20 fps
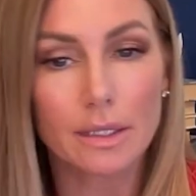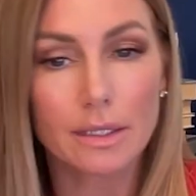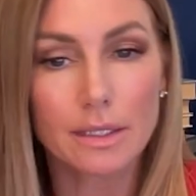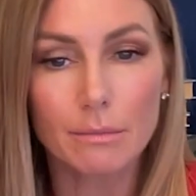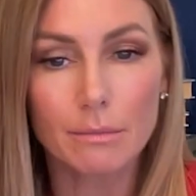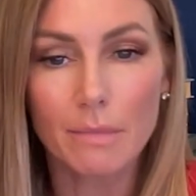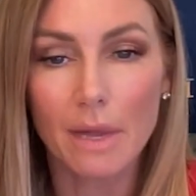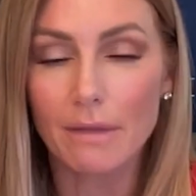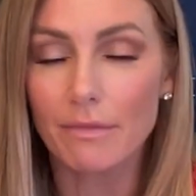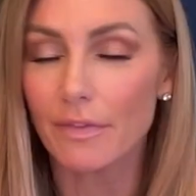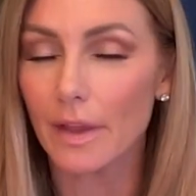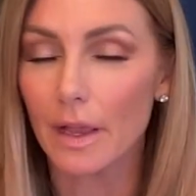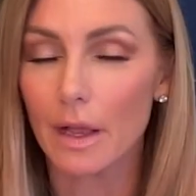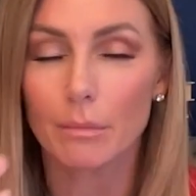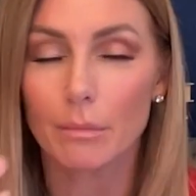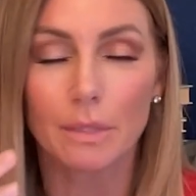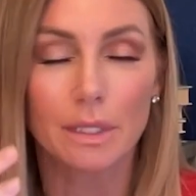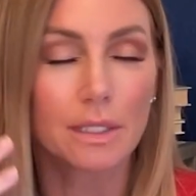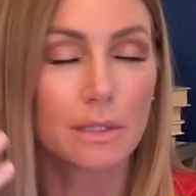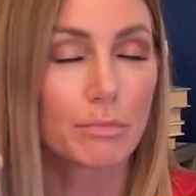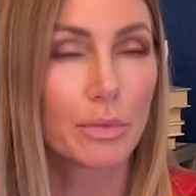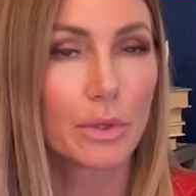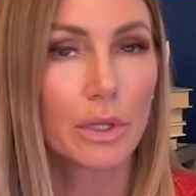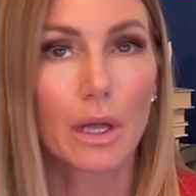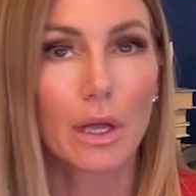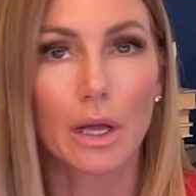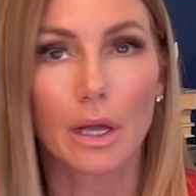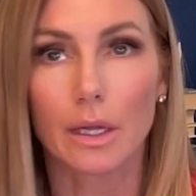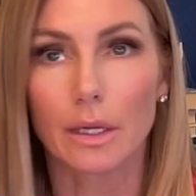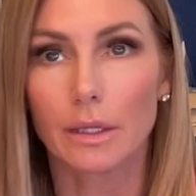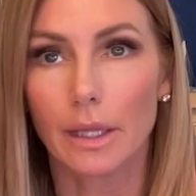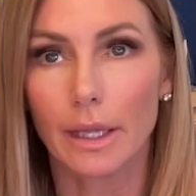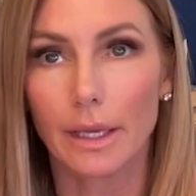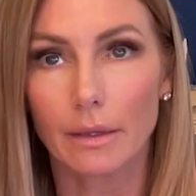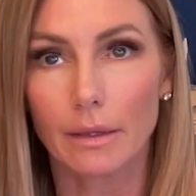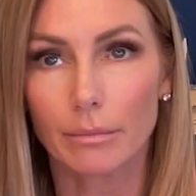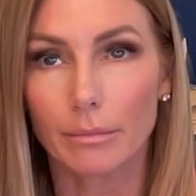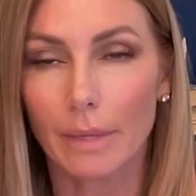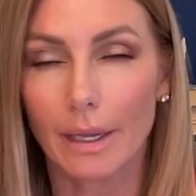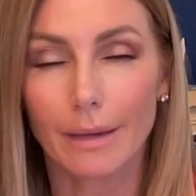It's in my family's blood.
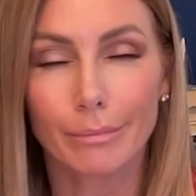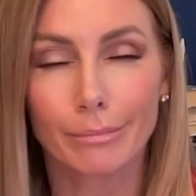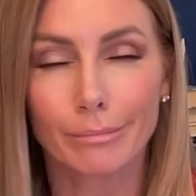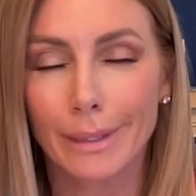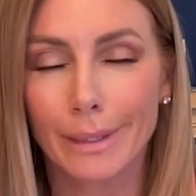Like my